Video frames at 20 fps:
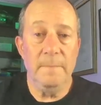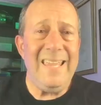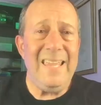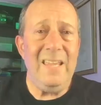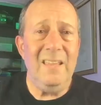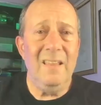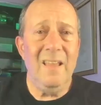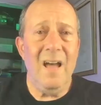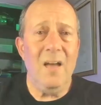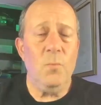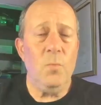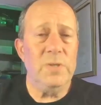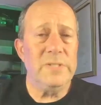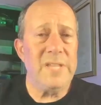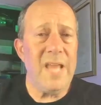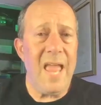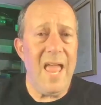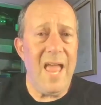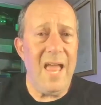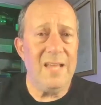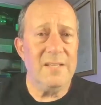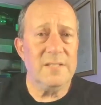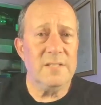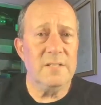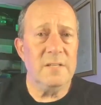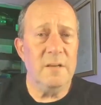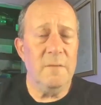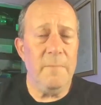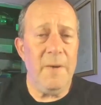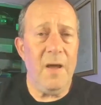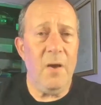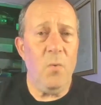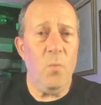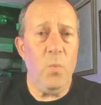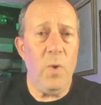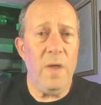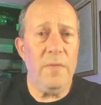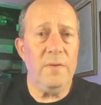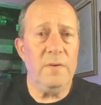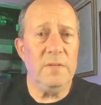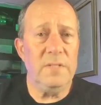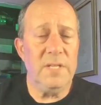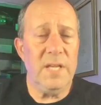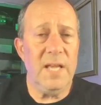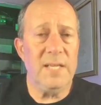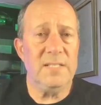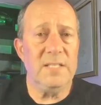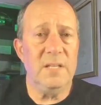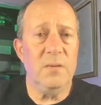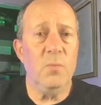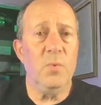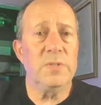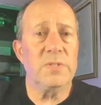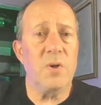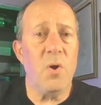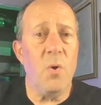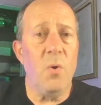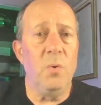Elon was asked about whether Tesla was